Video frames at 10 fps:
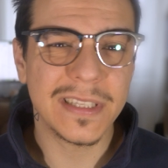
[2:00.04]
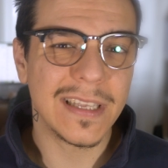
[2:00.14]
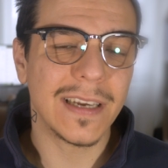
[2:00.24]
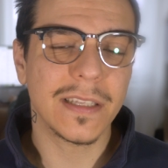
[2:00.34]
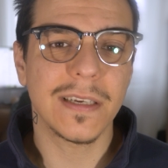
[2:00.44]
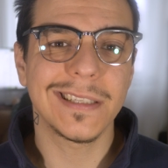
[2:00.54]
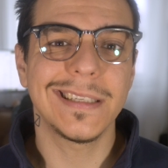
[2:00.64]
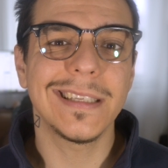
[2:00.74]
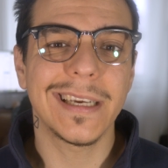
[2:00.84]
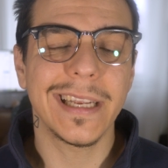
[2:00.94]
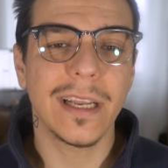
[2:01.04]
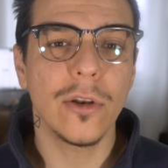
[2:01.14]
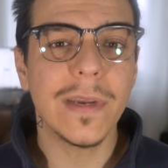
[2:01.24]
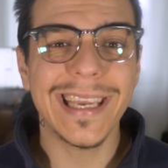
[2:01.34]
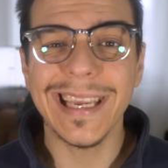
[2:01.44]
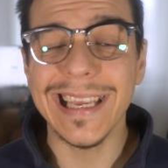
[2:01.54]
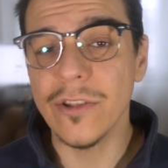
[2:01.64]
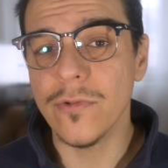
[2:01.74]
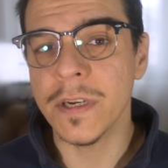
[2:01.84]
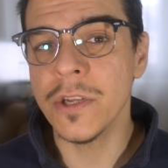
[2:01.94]
start considering looking
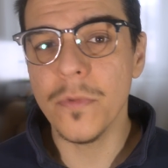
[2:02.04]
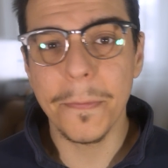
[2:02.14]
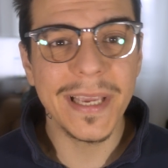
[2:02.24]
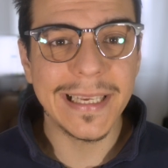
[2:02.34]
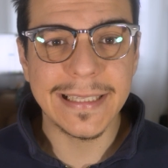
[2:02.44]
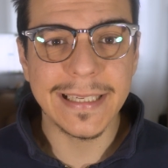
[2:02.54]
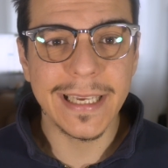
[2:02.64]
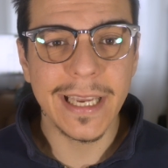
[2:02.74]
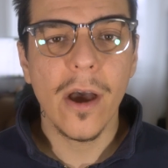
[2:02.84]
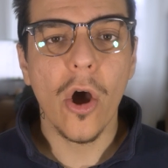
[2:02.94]
into a new PC